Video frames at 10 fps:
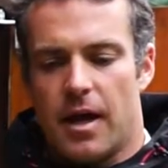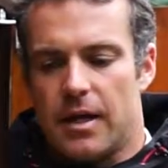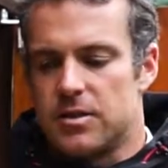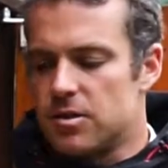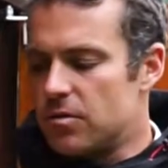
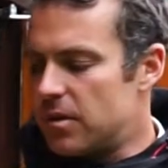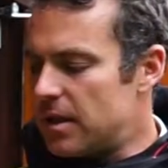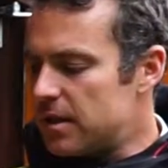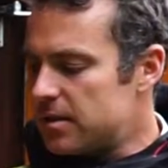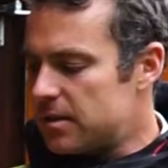And so
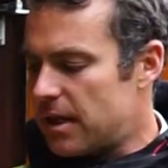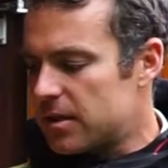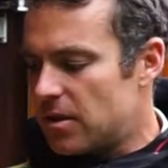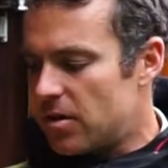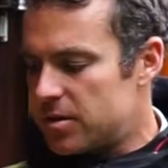this
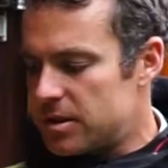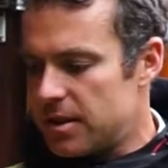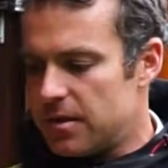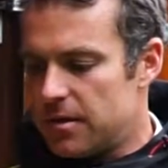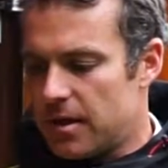
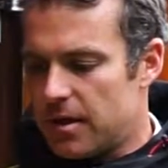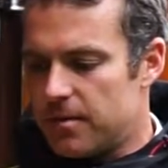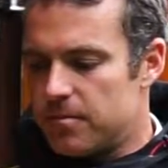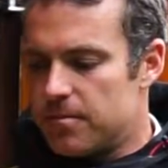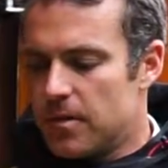technology,
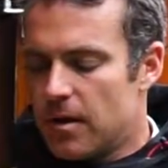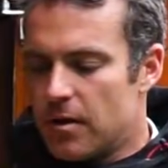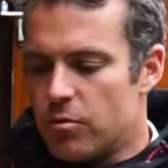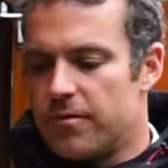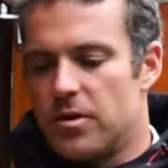
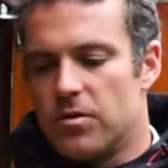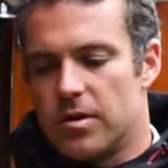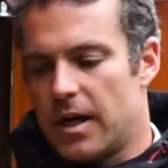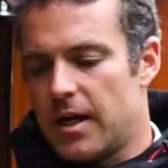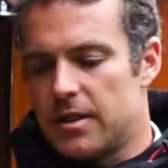we've
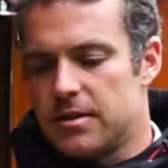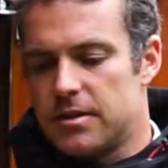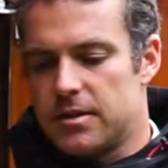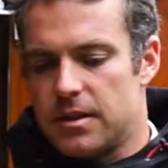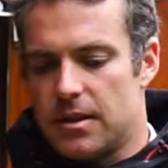
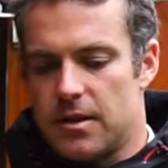utilized